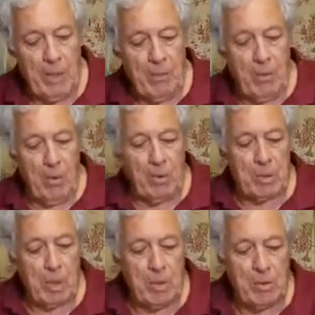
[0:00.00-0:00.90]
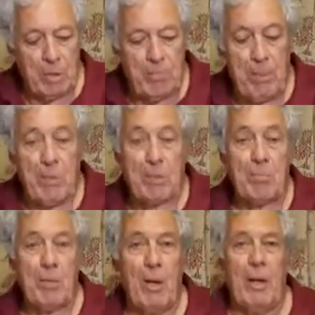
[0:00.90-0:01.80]
We will also be
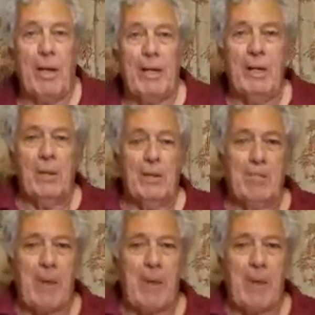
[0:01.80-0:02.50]
supplying the